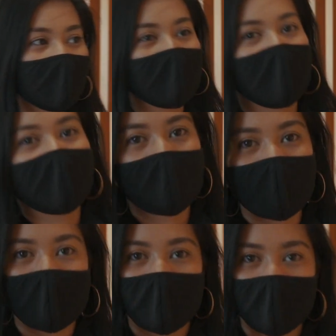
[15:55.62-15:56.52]
like it, make sure
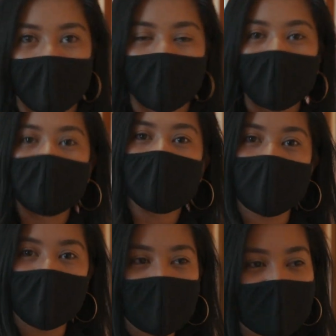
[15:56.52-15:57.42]
to give it a thumbs
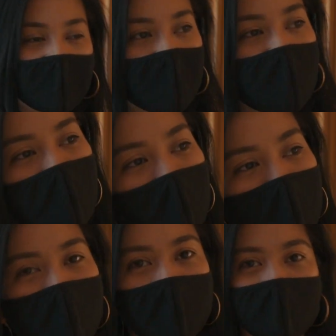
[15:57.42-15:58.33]
up.
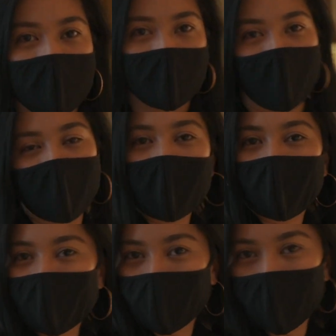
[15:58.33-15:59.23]
Subscribe to our channel if you
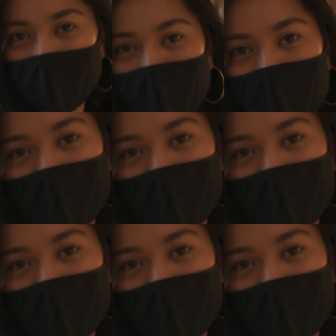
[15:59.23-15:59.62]
haven't already, and of